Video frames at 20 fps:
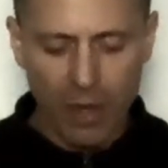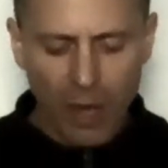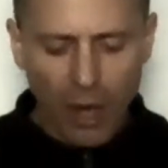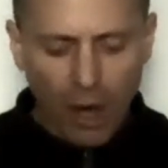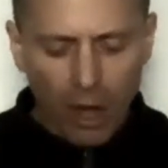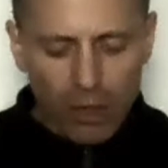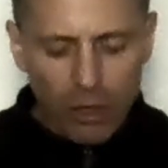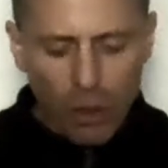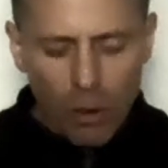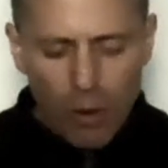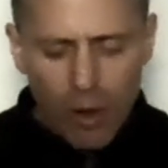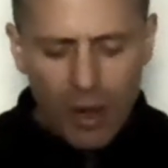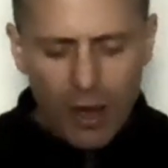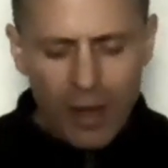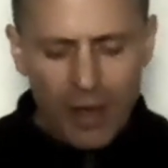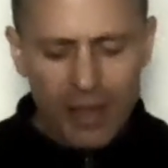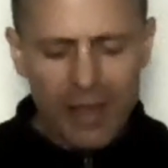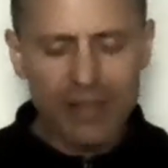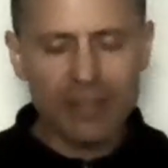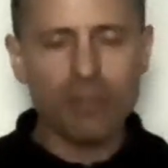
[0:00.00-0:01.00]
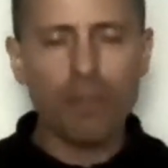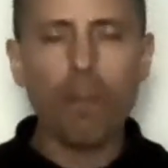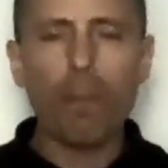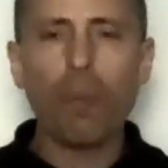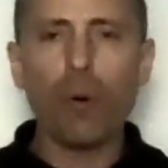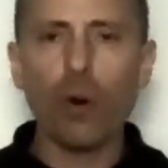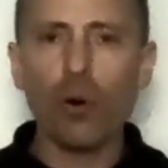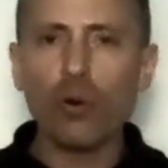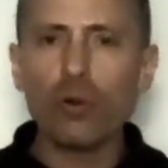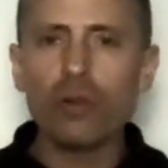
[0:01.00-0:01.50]
Aloha is
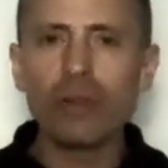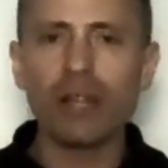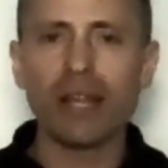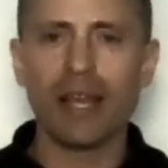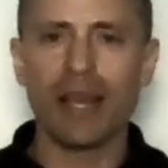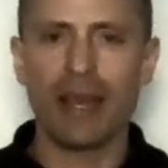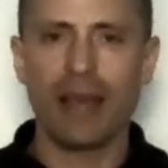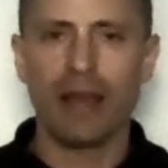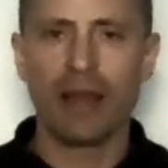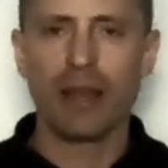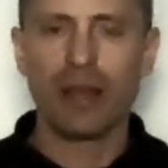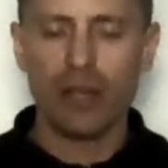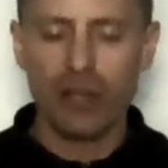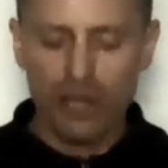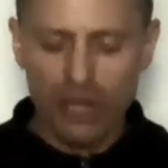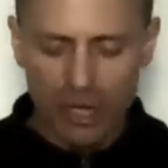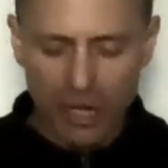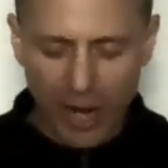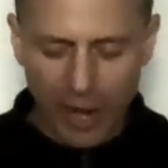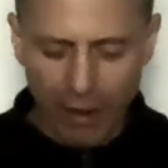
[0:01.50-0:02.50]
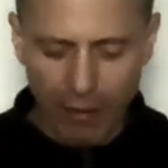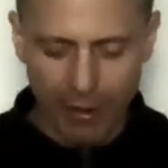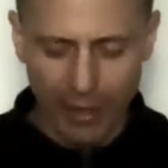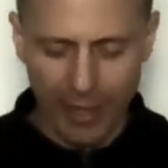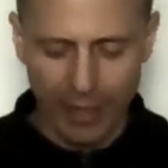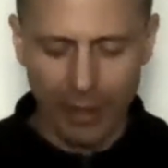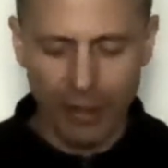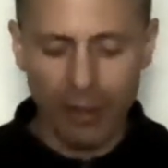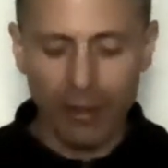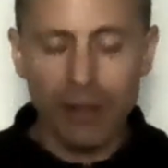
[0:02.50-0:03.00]
boldly
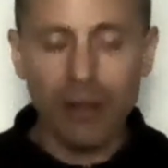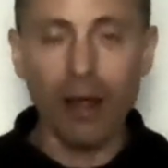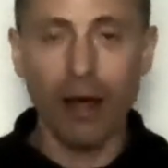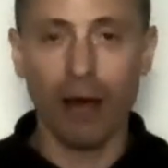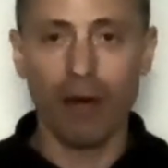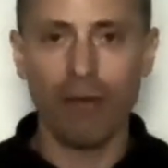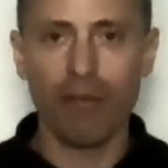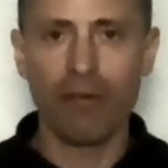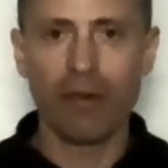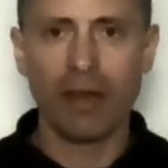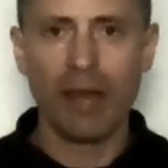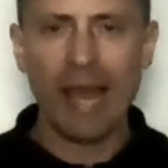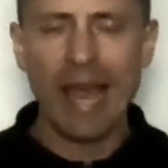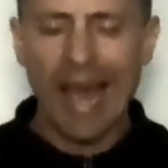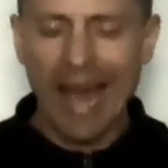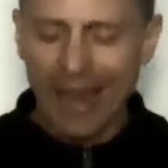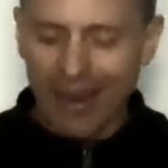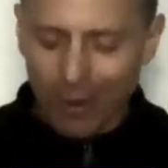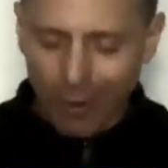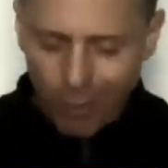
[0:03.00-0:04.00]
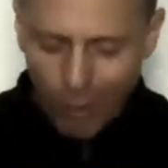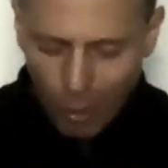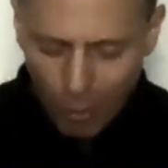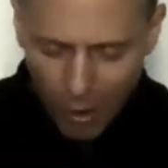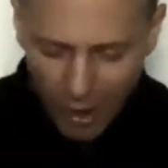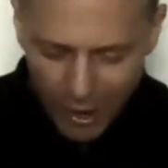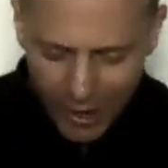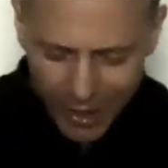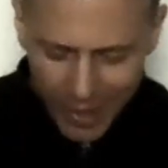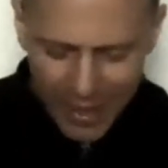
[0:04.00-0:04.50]
sharing love. And
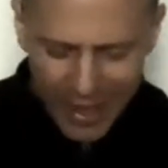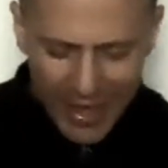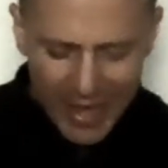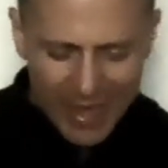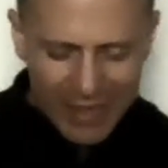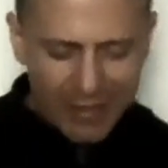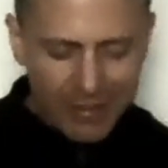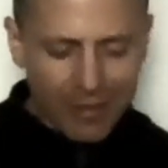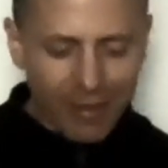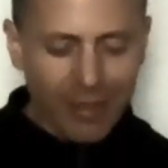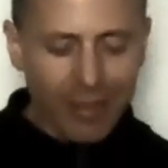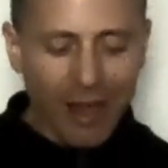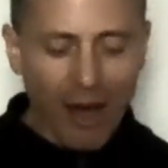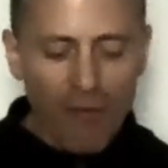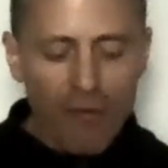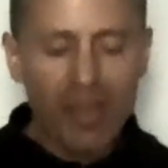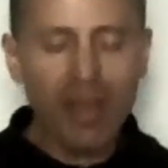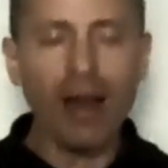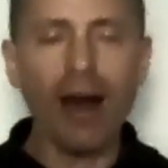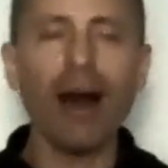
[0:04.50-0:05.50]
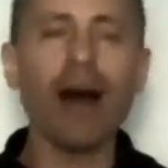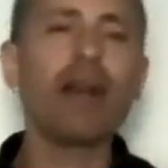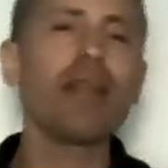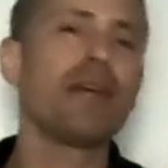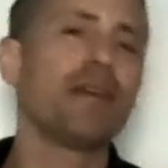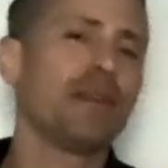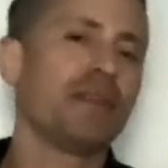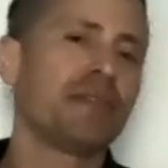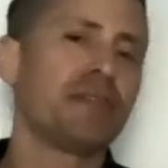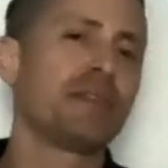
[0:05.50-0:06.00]
aloha is loving
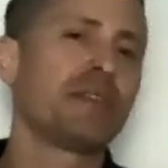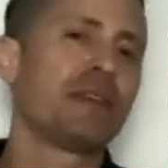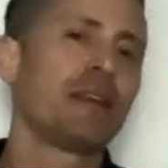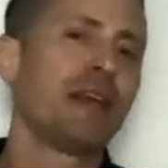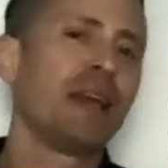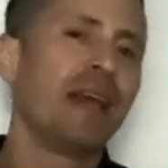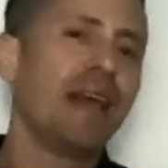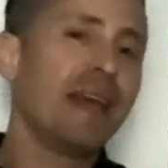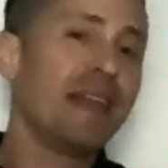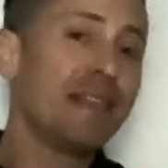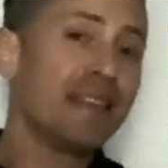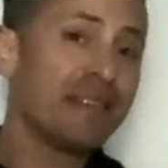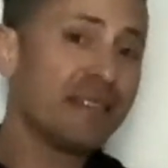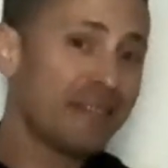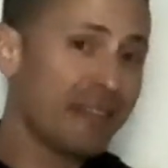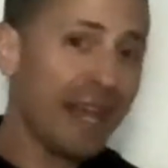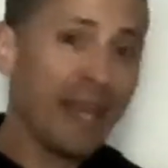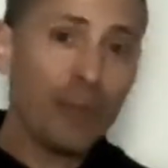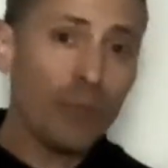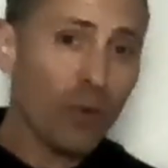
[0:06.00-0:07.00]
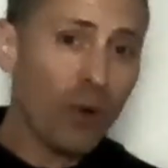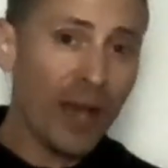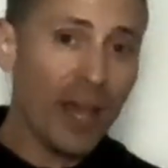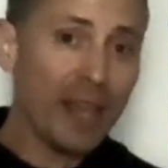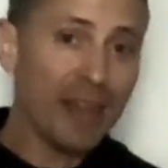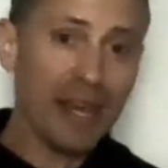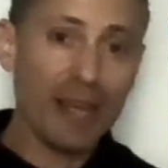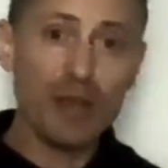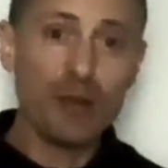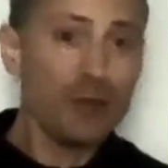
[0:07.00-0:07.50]
others in the same way
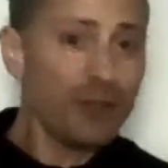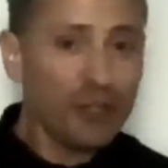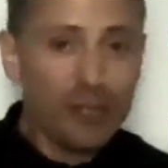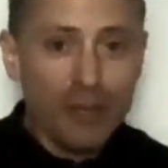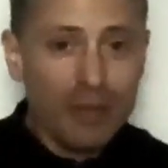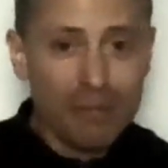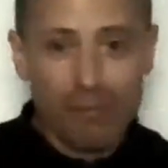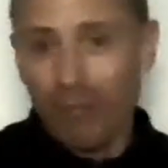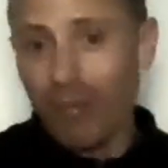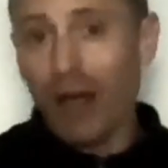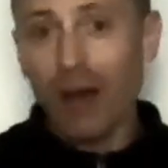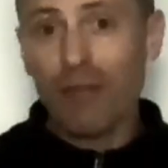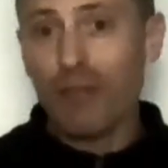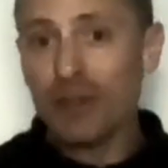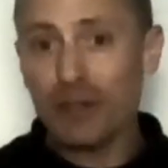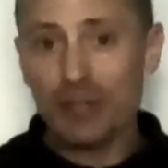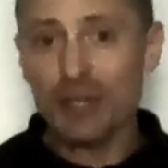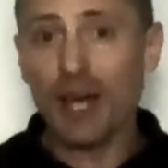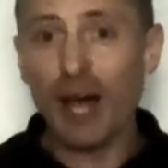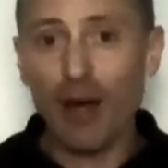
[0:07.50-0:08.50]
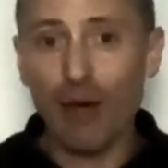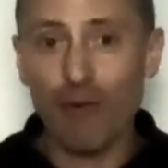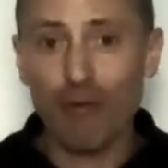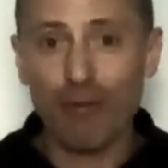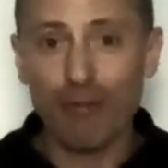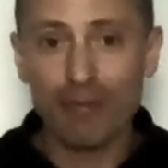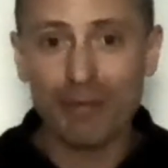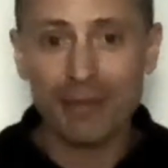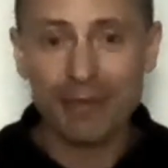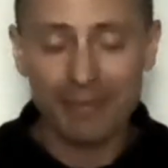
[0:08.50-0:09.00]
that you should love yourself.